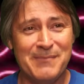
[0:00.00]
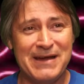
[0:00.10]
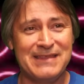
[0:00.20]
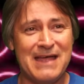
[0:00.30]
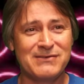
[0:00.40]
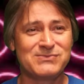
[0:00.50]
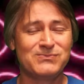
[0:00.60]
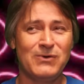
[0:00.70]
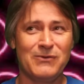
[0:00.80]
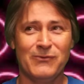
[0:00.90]
I mean, that's
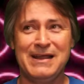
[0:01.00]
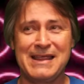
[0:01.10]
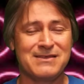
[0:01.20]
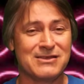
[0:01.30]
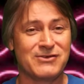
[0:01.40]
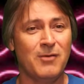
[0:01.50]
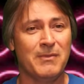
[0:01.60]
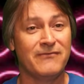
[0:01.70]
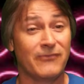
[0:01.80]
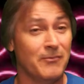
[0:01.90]
what really
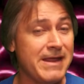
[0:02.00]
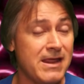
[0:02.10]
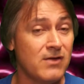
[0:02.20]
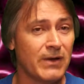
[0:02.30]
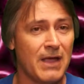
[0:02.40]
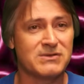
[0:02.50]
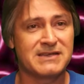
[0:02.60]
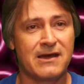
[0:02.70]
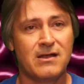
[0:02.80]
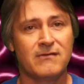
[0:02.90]
determined for me what I was
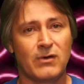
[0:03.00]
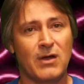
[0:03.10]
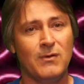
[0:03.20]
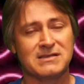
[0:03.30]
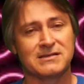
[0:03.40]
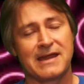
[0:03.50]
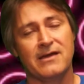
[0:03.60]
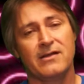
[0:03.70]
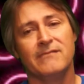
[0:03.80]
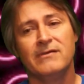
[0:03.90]
scared of and what I wasn't
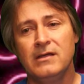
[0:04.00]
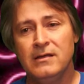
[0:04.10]
scared of.